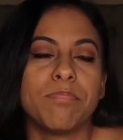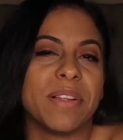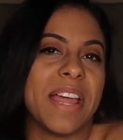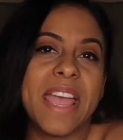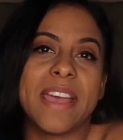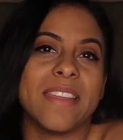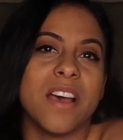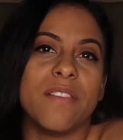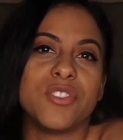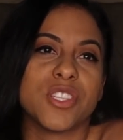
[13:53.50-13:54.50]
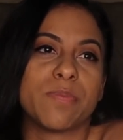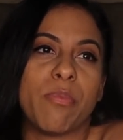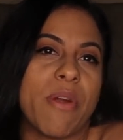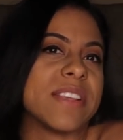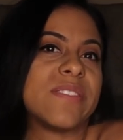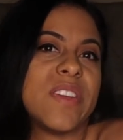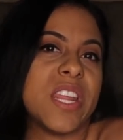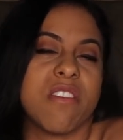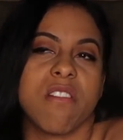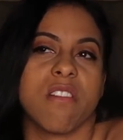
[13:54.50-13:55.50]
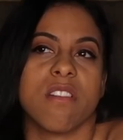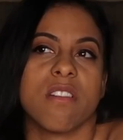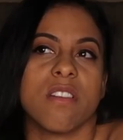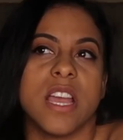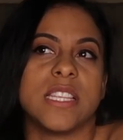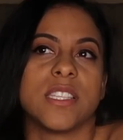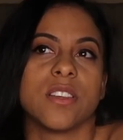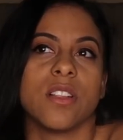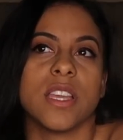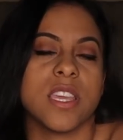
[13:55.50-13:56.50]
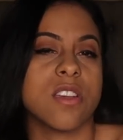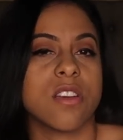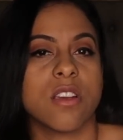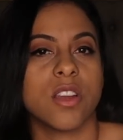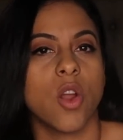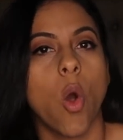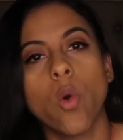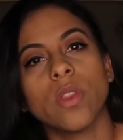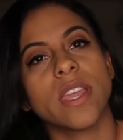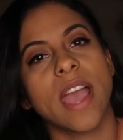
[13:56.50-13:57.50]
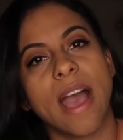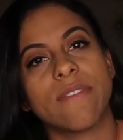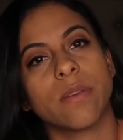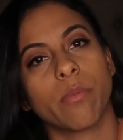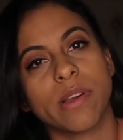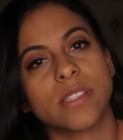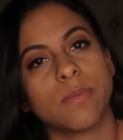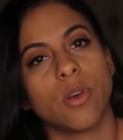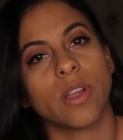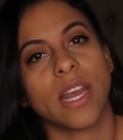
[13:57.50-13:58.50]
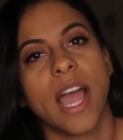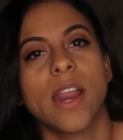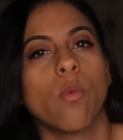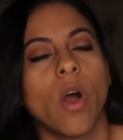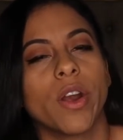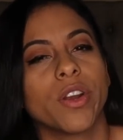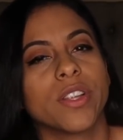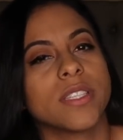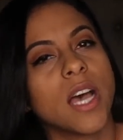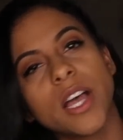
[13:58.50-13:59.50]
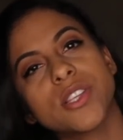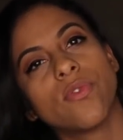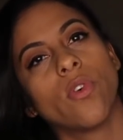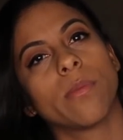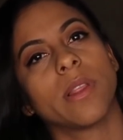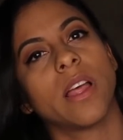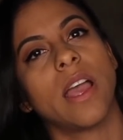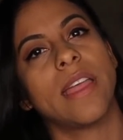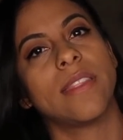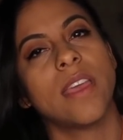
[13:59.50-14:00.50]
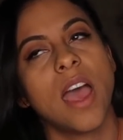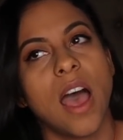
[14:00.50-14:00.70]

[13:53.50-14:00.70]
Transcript: plan of just breastfeeding her until a year and only having breast milk, and I didn't want her to touch formula, and